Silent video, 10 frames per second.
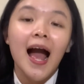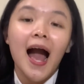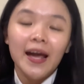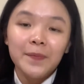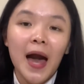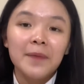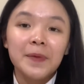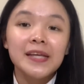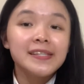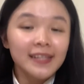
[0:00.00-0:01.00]
I am
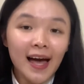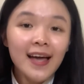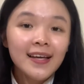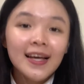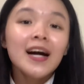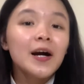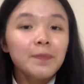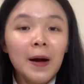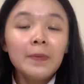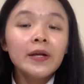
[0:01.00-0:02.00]
Happy Angela, a
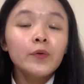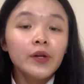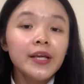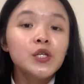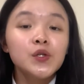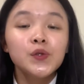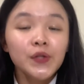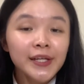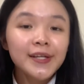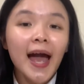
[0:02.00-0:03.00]
public relations student